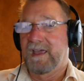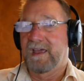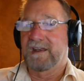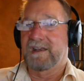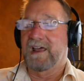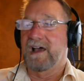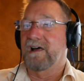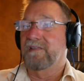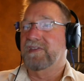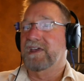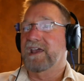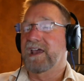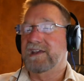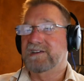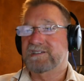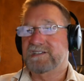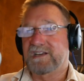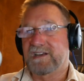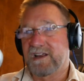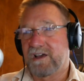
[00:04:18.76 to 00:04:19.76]
Now, the
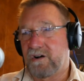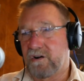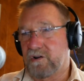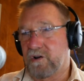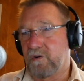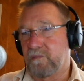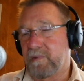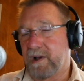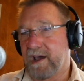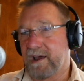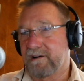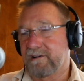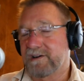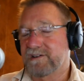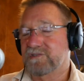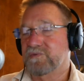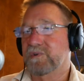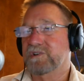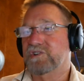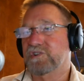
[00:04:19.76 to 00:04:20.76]
AC Delco
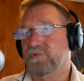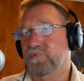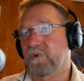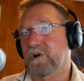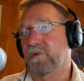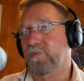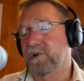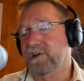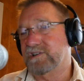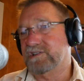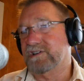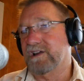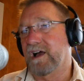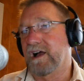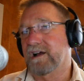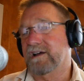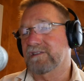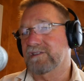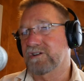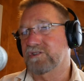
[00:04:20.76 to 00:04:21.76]
batteries, which is what we
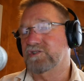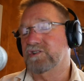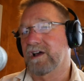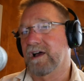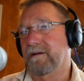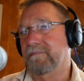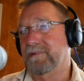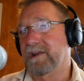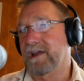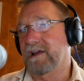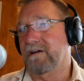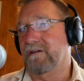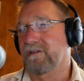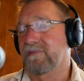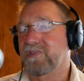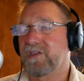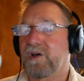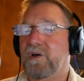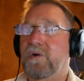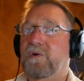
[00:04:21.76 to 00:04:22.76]
stock at the shop now,
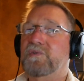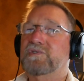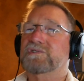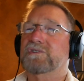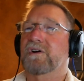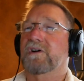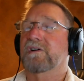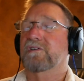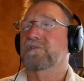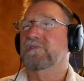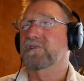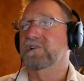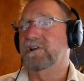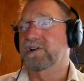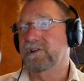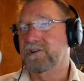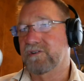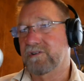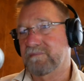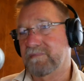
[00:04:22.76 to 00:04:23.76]
those are
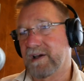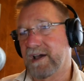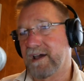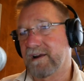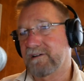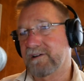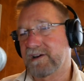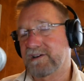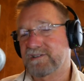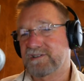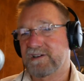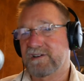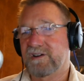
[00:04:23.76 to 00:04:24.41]
really good batteries.